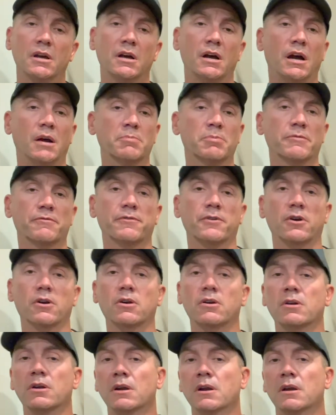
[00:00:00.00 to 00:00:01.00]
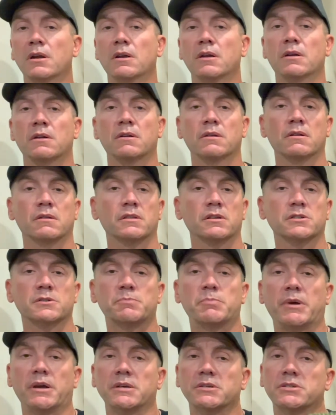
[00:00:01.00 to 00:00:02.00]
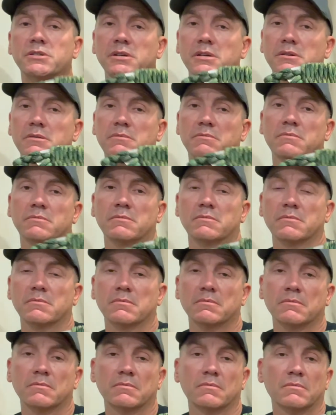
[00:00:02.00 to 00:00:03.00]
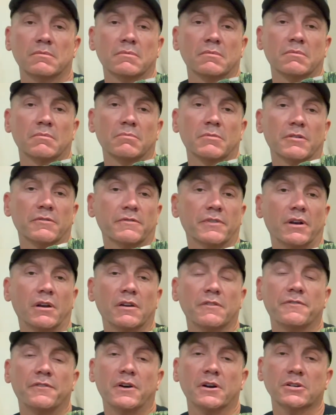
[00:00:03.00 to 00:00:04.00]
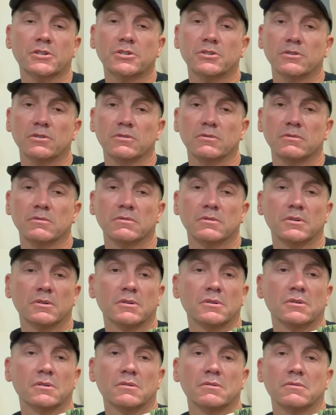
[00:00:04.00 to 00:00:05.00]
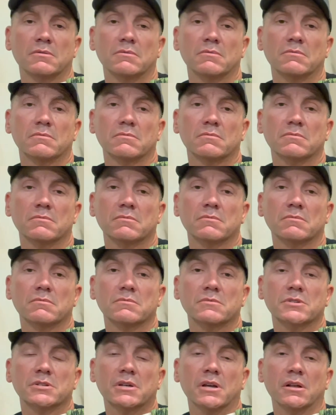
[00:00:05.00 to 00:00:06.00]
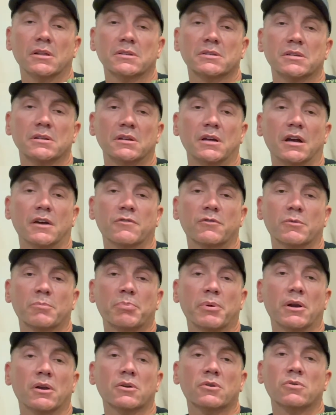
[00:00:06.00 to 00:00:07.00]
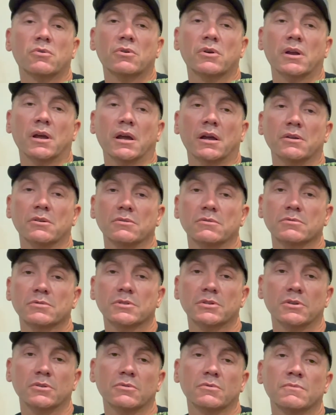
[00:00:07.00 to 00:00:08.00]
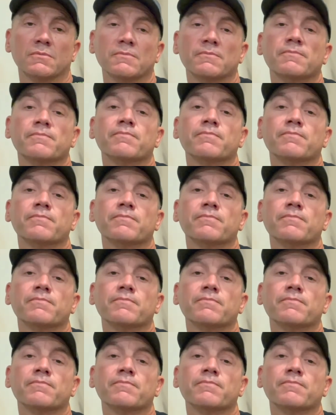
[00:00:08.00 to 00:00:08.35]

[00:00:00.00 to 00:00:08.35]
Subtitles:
I prefer this basic but very functional skeleton knife with paracord handle. So